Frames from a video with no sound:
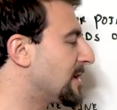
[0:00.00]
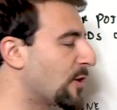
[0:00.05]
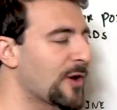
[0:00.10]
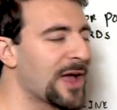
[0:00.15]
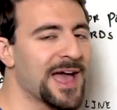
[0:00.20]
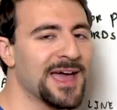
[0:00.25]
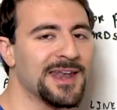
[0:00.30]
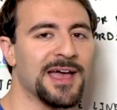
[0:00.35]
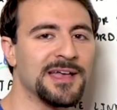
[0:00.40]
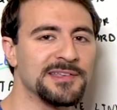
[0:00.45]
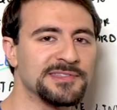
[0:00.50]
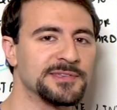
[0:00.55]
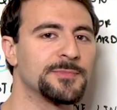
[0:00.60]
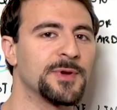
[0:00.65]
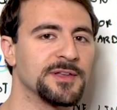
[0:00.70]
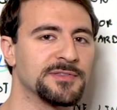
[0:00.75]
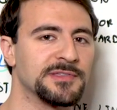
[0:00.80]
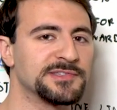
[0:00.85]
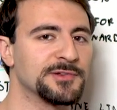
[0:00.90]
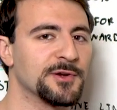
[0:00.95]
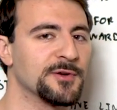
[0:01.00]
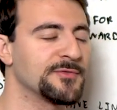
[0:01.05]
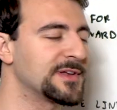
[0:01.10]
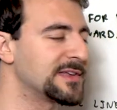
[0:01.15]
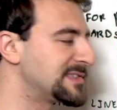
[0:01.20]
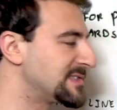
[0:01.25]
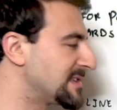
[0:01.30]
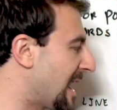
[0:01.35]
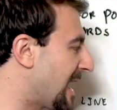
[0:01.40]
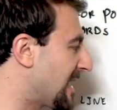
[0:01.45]
your head has to break the
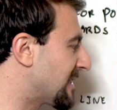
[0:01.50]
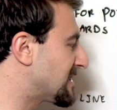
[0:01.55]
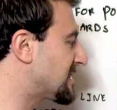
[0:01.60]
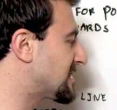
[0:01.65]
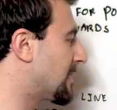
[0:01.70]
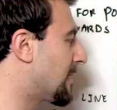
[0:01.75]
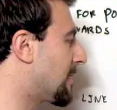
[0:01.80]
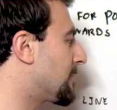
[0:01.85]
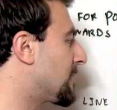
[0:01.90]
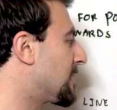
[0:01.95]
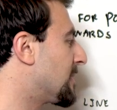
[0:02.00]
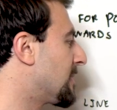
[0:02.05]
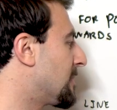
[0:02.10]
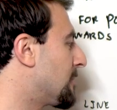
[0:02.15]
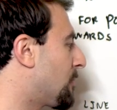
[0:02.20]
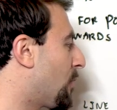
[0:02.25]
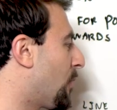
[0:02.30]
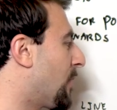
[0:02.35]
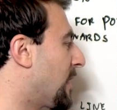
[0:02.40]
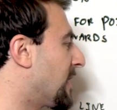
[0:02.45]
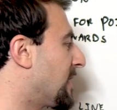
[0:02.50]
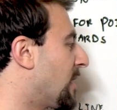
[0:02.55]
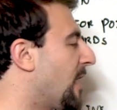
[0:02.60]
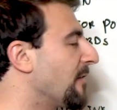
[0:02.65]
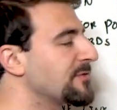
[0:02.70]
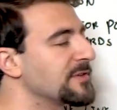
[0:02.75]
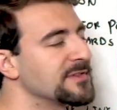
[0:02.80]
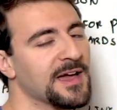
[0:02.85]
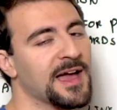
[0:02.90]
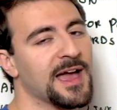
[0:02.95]
surface at some point.
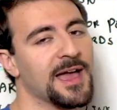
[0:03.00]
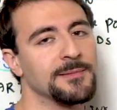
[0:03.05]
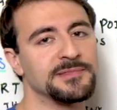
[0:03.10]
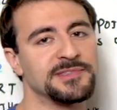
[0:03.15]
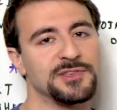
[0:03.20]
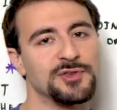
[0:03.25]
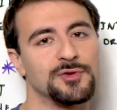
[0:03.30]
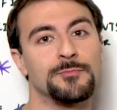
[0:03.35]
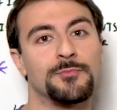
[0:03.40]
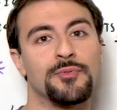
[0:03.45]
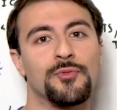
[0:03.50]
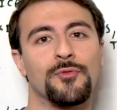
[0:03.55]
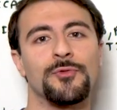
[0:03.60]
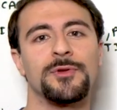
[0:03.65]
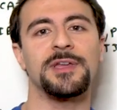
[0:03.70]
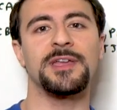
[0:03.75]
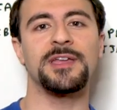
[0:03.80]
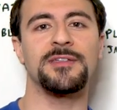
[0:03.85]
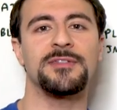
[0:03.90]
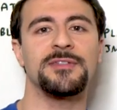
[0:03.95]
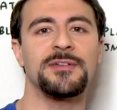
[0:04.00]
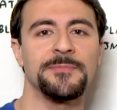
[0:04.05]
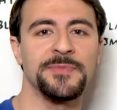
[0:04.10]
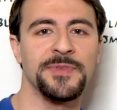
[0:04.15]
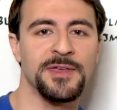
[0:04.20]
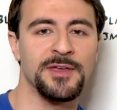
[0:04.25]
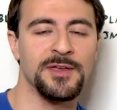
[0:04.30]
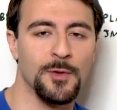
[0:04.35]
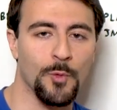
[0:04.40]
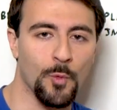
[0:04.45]
Oftentimes, you breathe
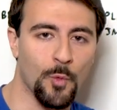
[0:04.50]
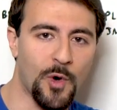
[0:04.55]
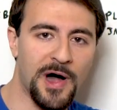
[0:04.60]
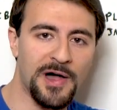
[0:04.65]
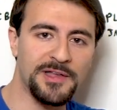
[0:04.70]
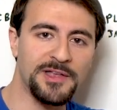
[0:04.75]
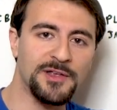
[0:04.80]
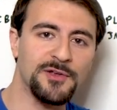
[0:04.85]
while